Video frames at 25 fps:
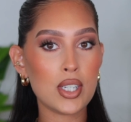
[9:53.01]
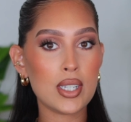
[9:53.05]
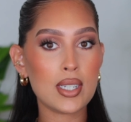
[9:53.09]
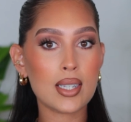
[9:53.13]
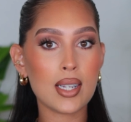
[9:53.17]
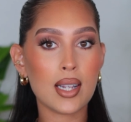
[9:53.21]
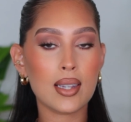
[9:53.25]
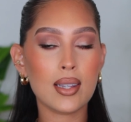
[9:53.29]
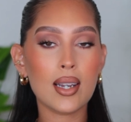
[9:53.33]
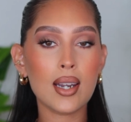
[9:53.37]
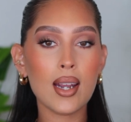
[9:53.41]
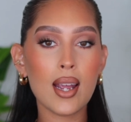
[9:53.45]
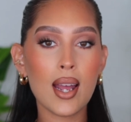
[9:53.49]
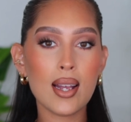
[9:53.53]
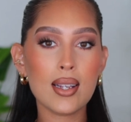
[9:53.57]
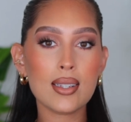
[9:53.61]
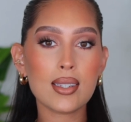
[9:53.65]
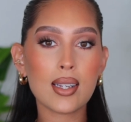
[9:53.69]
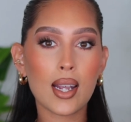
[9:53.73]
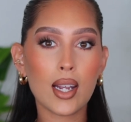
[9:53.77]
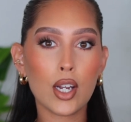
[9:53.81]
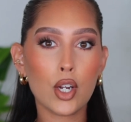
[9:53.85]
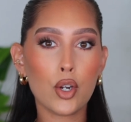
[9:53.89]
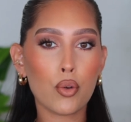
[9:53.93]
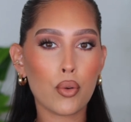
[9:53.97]
she said that it has
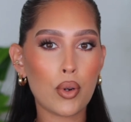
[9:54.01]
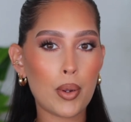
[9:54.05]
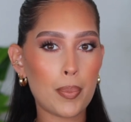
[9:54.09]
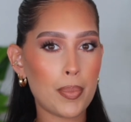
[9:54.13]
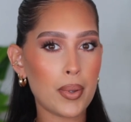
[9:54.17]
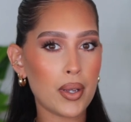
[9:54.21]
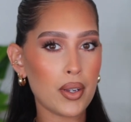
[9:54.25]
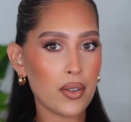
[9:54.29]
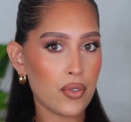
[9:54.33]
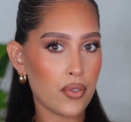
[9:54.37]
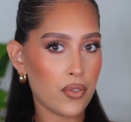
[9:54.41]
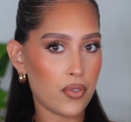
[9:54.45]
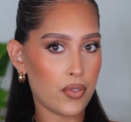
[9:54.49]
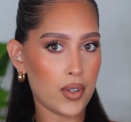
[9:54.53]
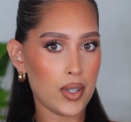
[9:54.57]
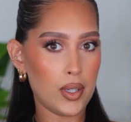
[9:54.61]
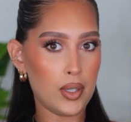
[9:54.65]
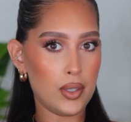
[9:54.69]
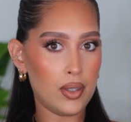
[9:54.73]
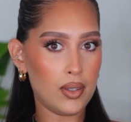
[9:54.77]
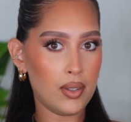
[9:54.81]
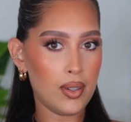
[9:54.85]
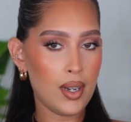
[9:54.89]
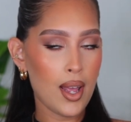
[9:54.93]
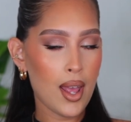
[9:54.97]
a gripping
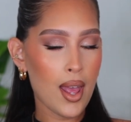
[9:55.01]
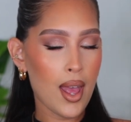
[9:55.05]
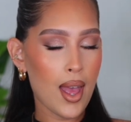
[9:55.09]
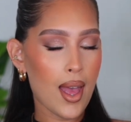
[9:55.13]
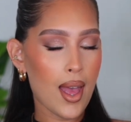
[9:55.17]
feel.